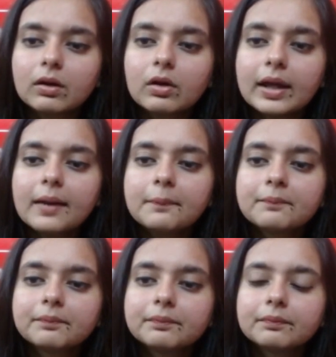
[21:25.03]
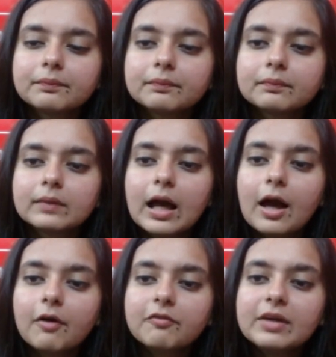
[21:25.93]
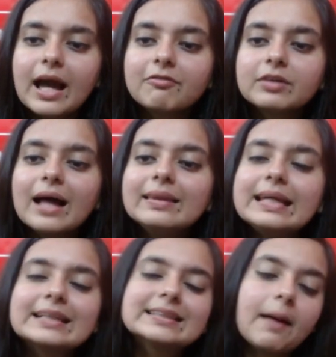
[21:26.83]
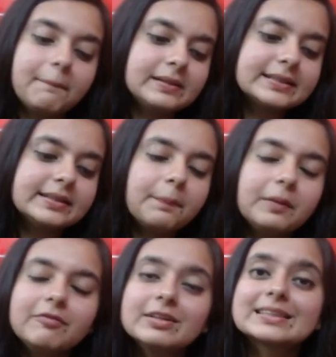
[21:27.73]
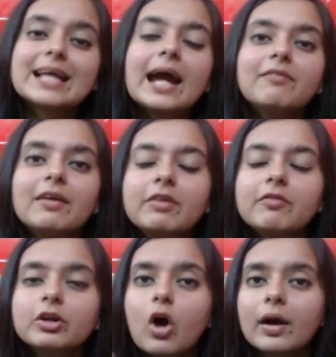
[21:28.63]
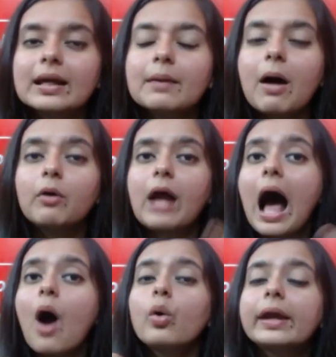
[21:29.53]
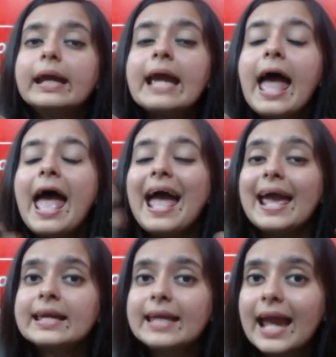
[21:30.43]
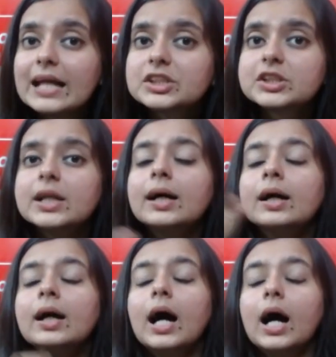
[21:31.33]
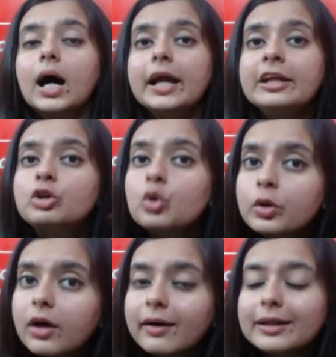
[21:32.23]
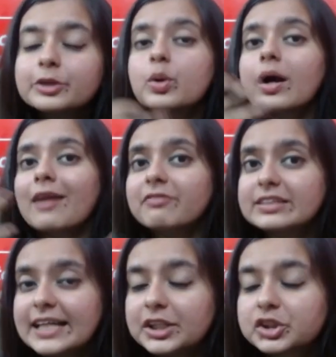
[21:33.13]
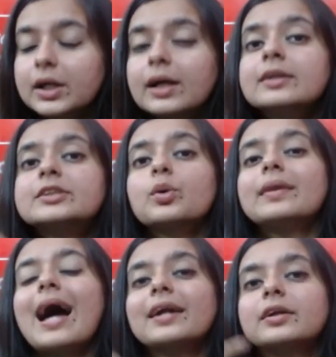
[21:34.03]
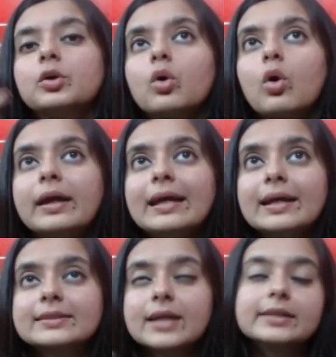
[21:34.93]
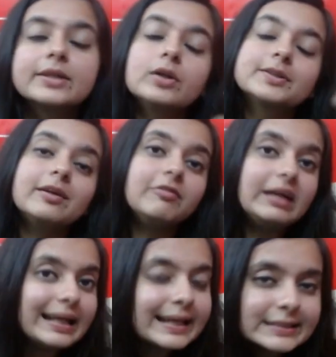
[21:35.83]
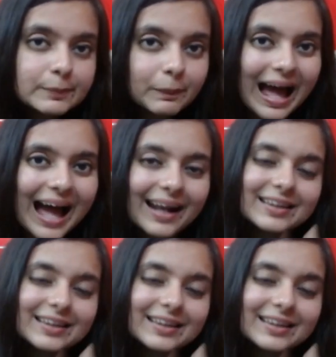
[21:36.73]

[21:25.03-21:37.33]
Okay. We have done the examples in the previous slide when we were talking about how he engaged the intruder into a conversation so that, you know, he is also revealing his plan.